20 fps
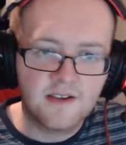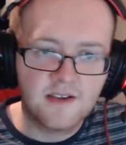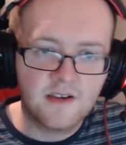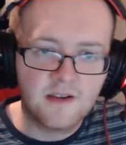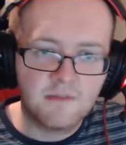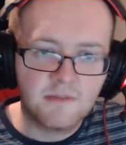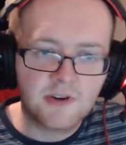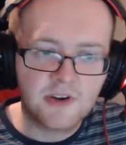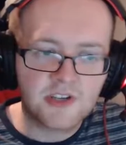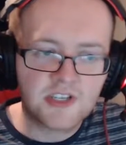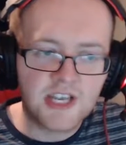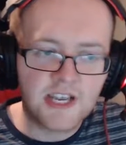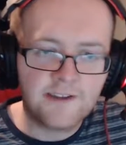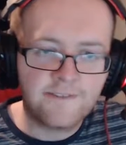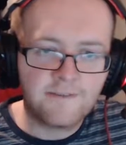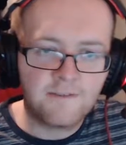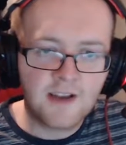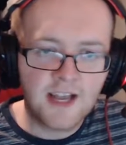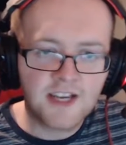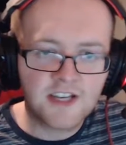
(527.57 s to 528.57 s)
Because
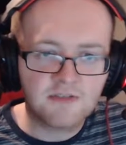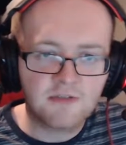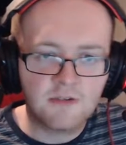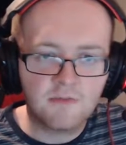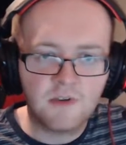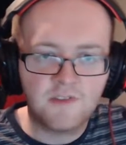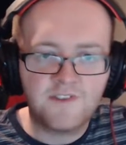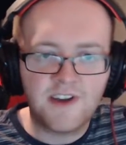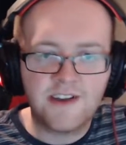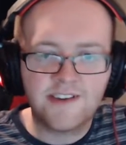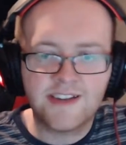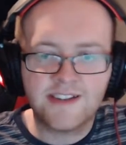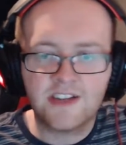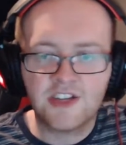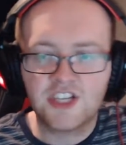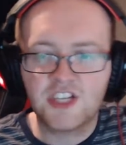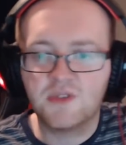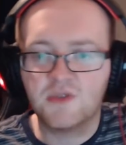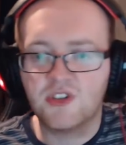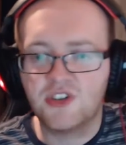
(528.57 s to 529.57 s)
if later on we found out that
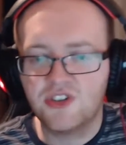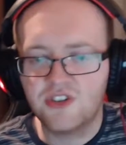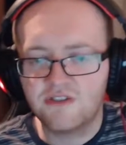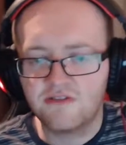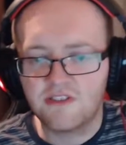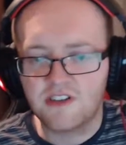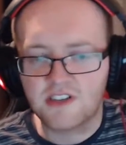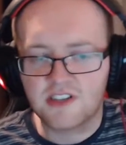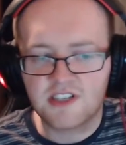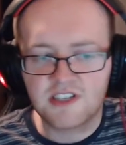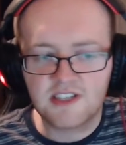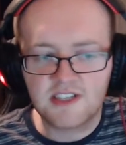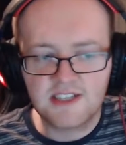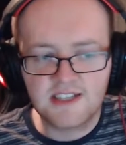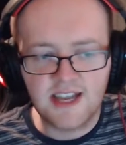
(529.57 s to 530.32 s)
she was Euros,